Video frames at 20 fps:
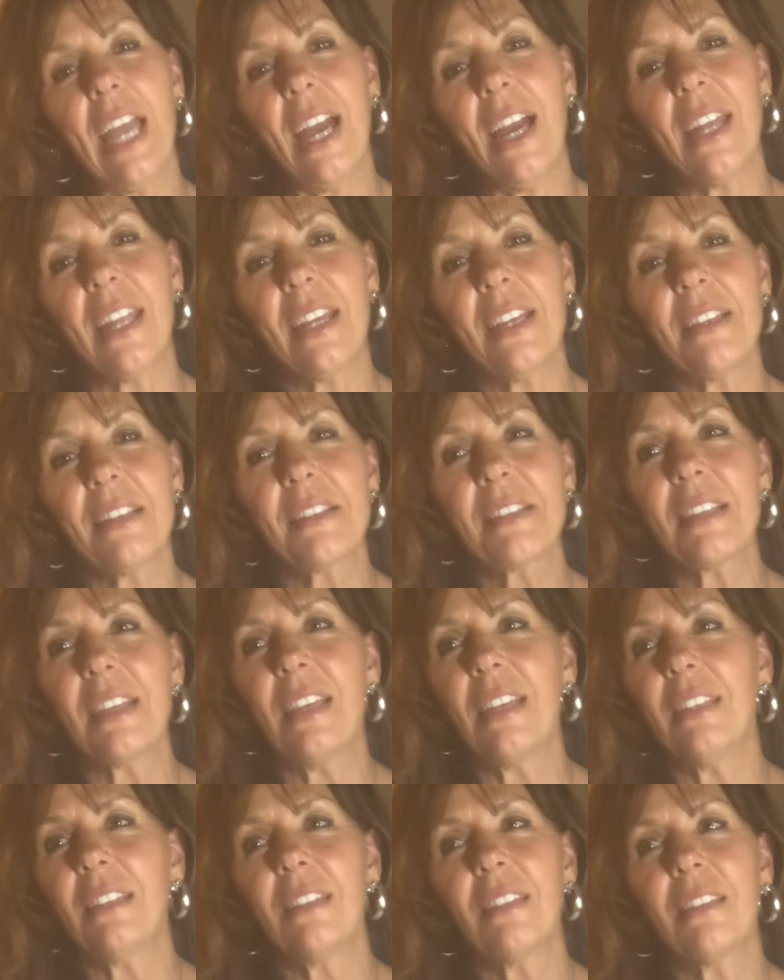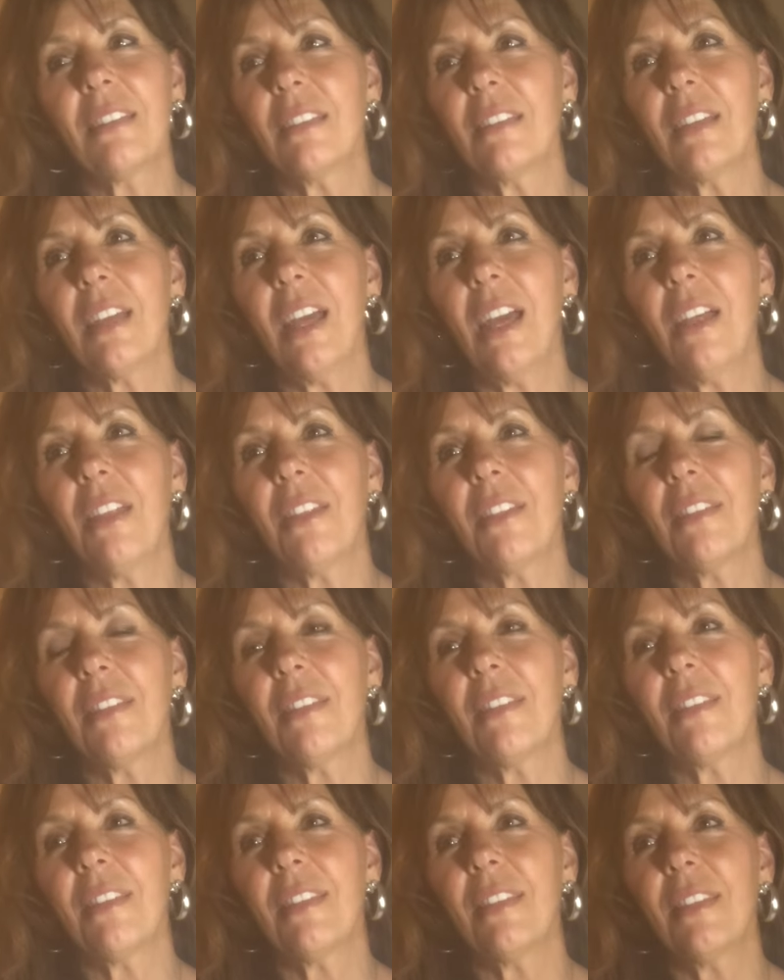at us and
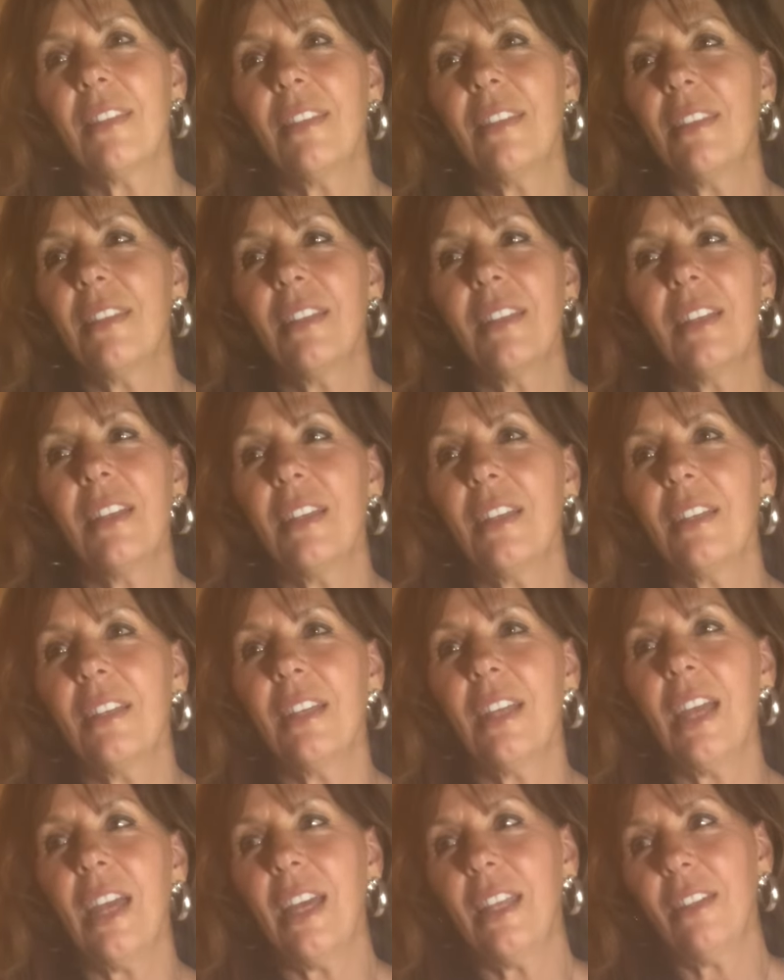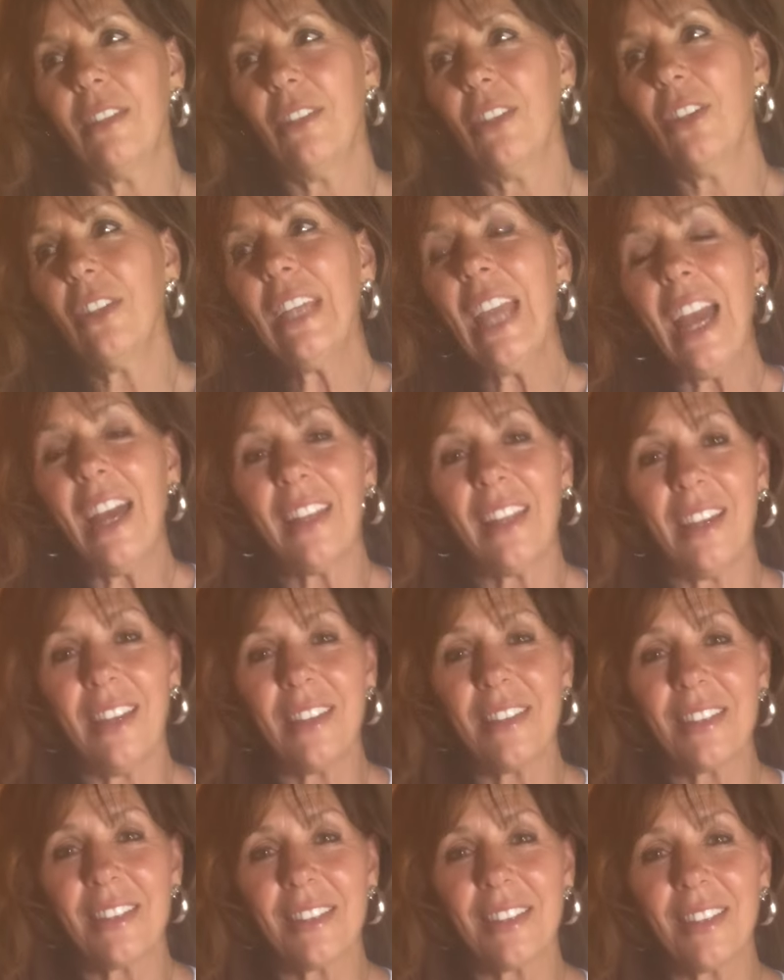and and look at
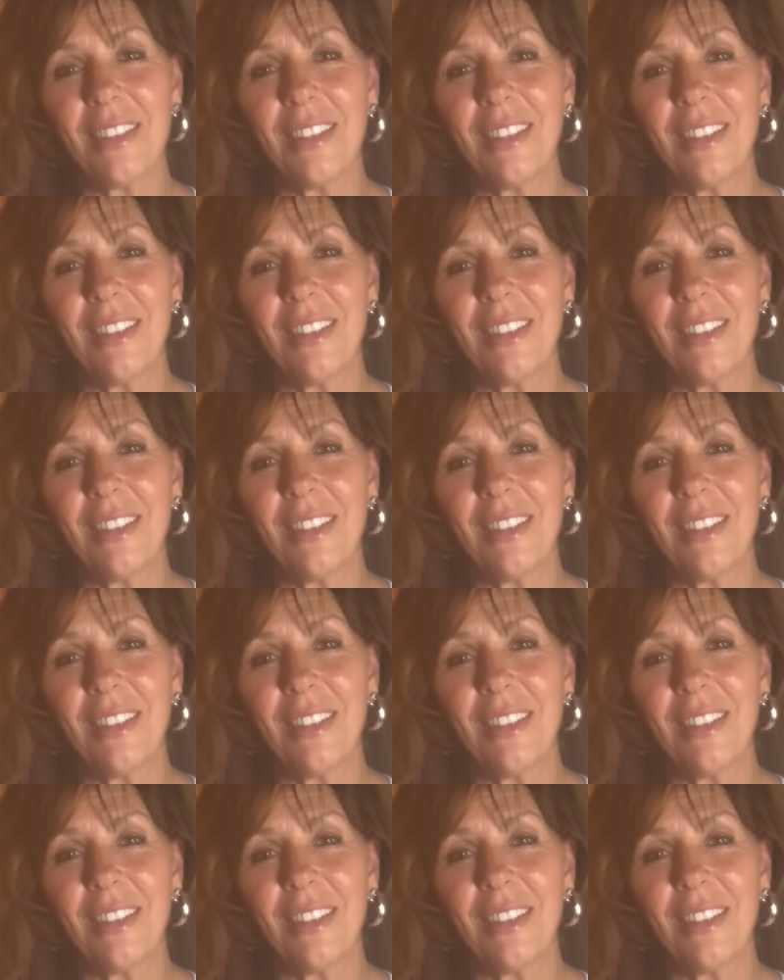us.